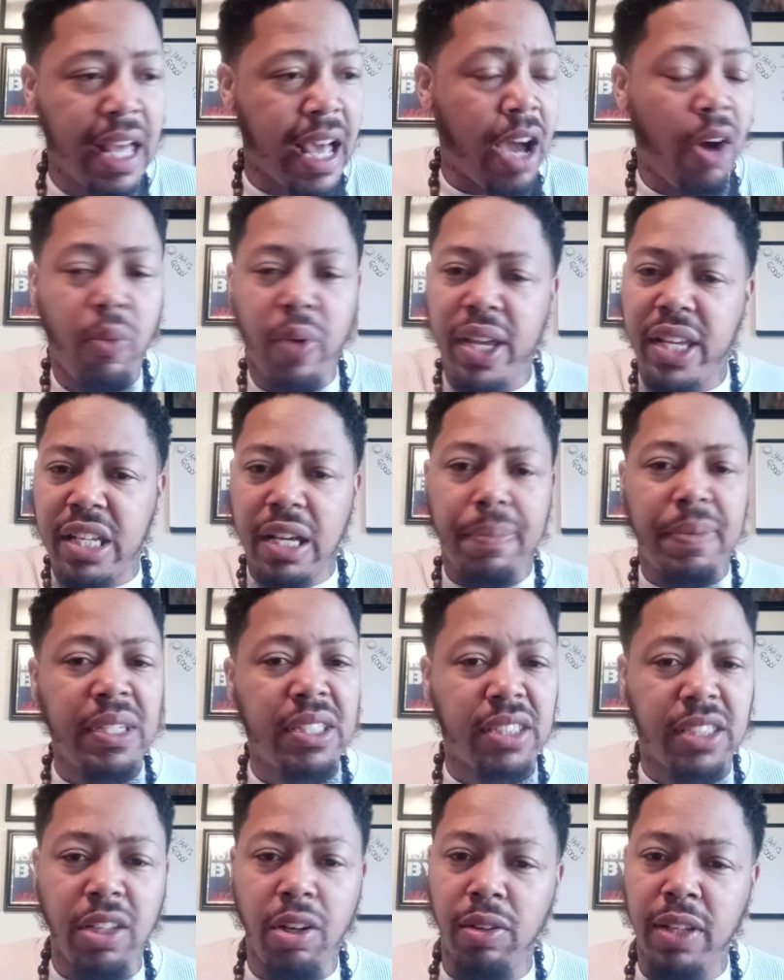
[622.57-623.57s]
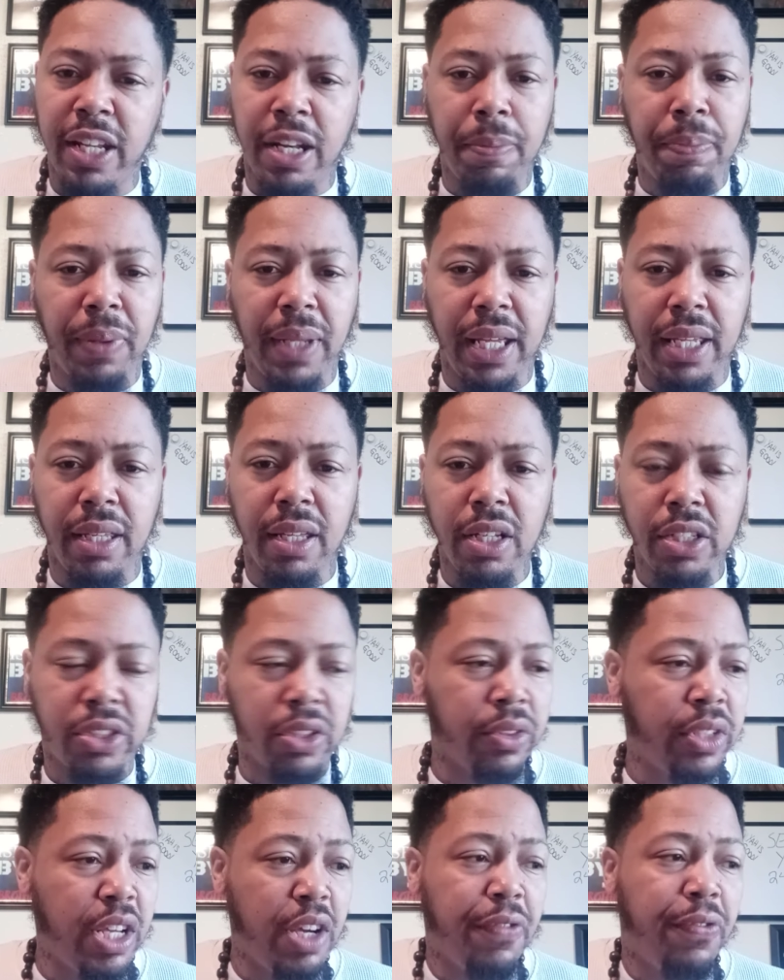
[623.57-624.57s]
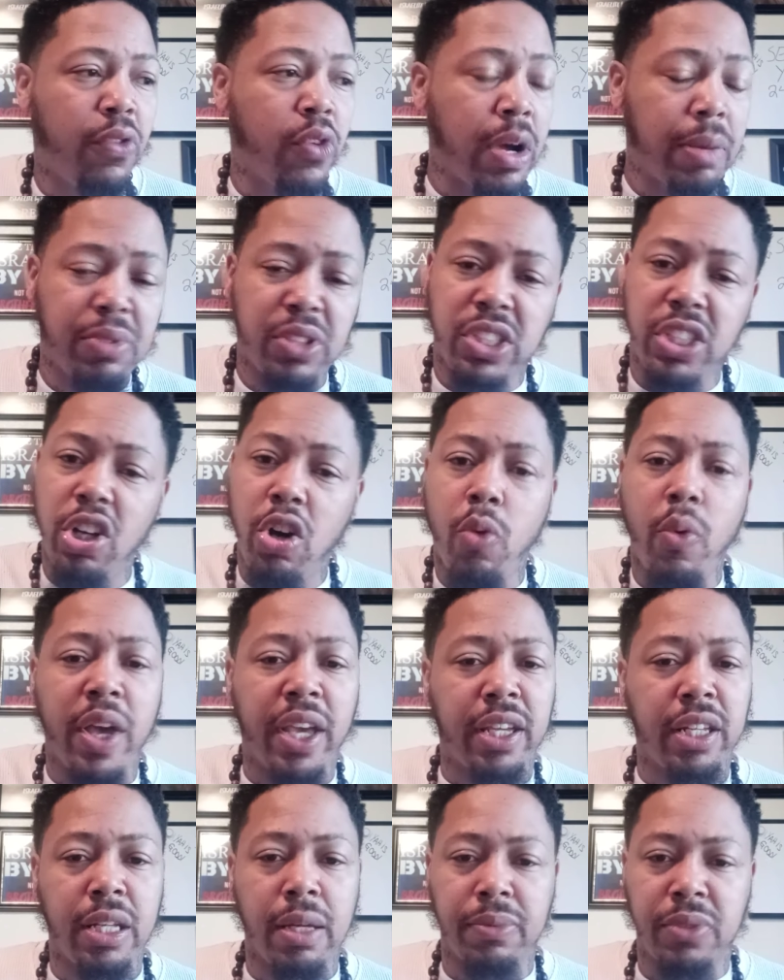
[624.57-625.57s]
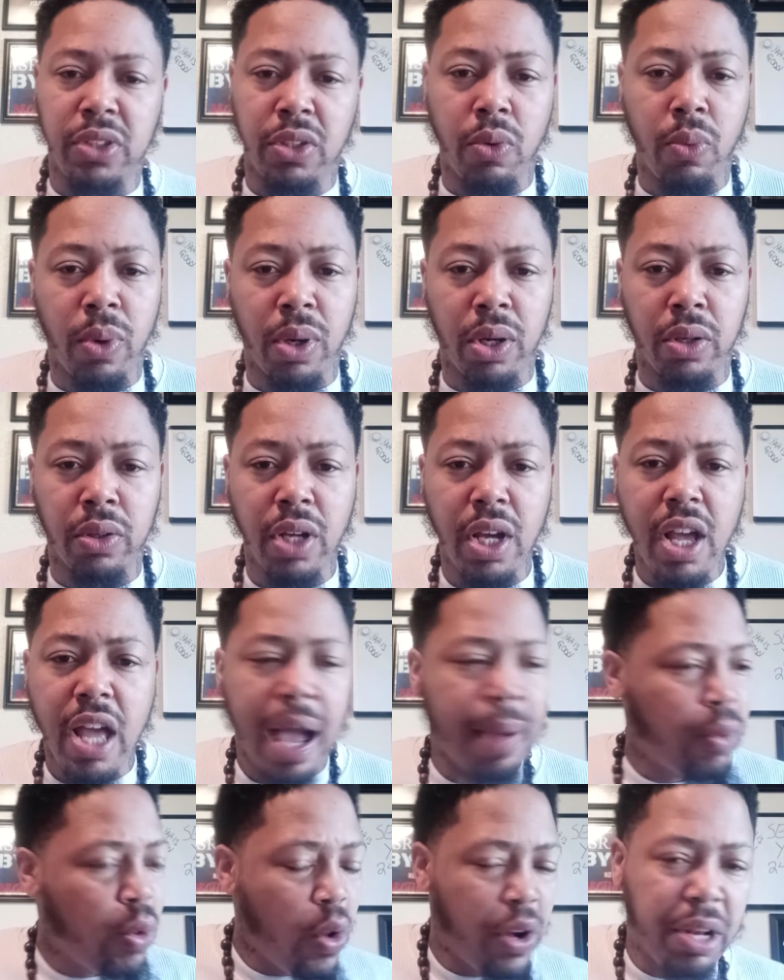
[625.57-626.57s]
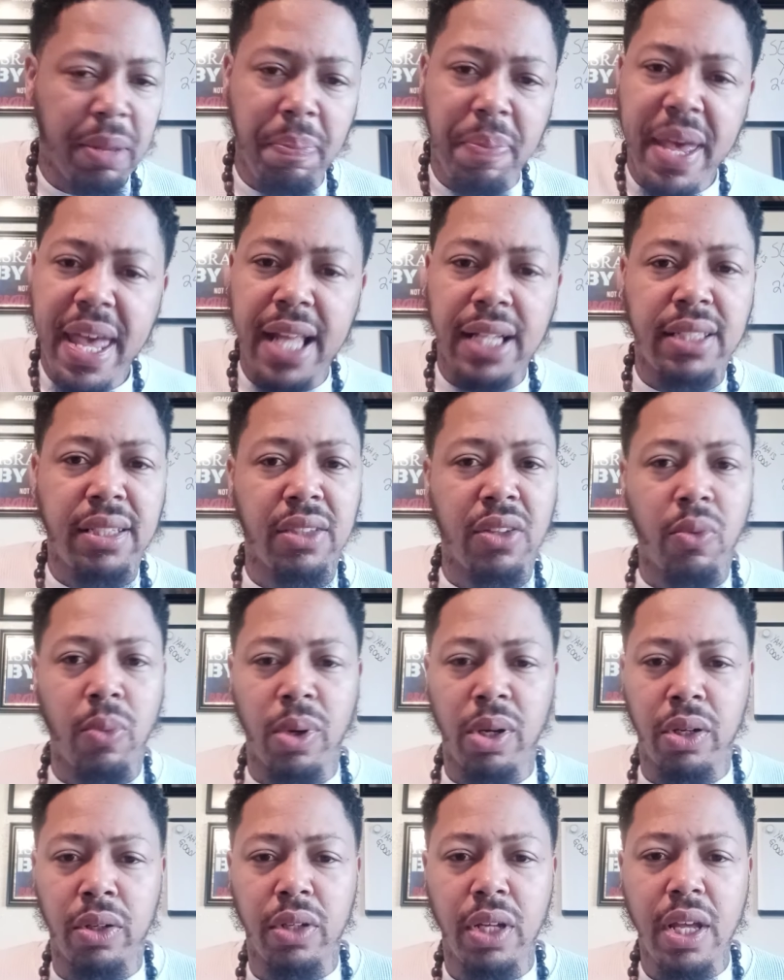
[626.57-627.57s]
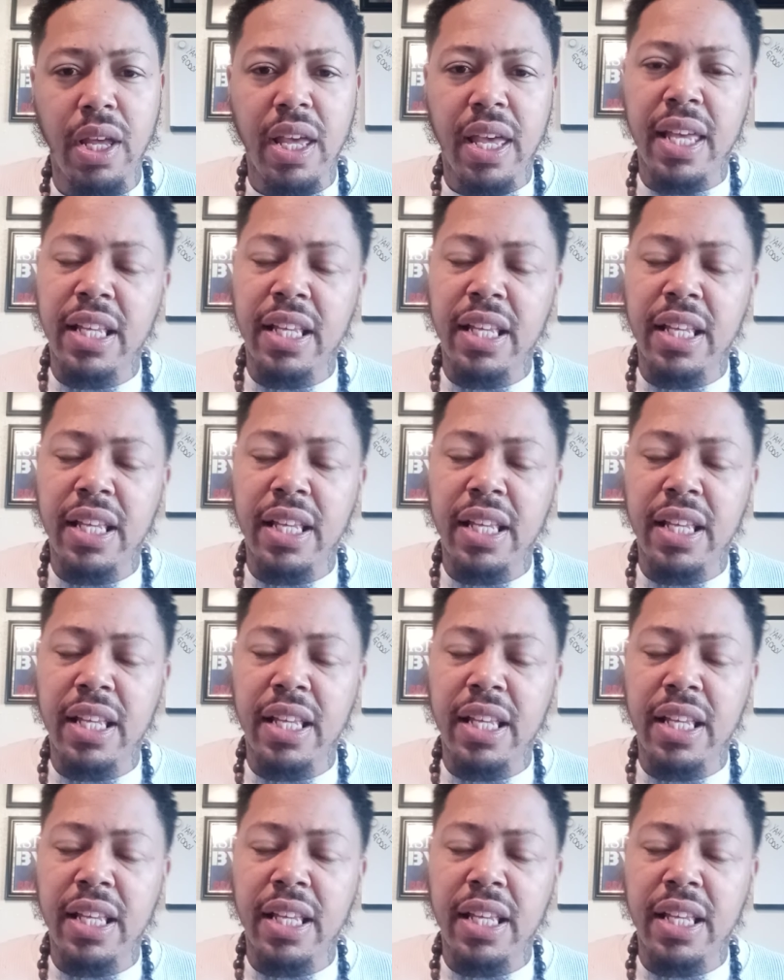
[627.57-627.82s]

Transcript: I wake up and still let it play. So therefore, I'm still waking up to the word. I'm going to bed to the word.